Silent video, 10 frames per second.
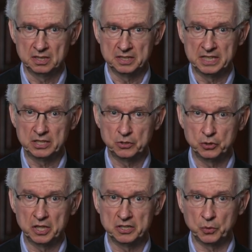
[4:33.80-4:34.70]
These
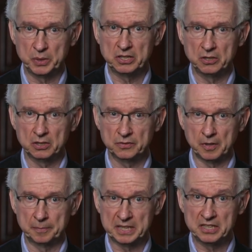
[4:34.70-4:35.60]
students returned
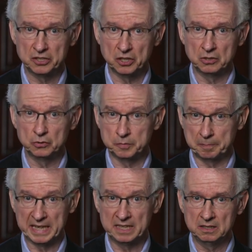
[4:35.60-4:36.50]
from Princeton to
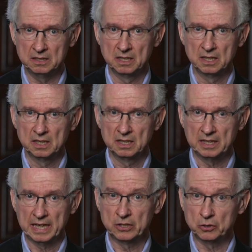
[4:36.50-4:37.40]
Spain
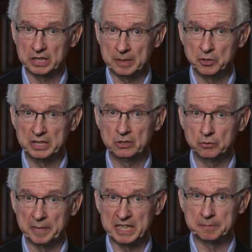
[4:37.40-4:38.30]
and contributed
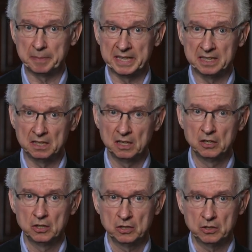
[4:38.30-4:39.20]
to make Spain
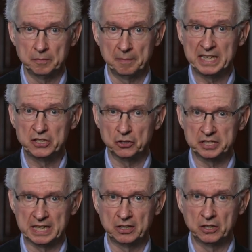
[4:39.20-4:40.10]
a major
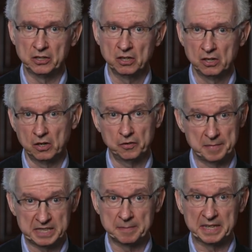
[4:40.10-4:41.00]
center of
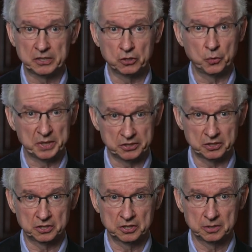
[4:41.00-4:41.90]
mathematical
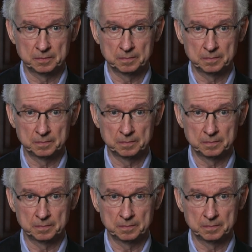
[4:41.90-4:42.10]
research.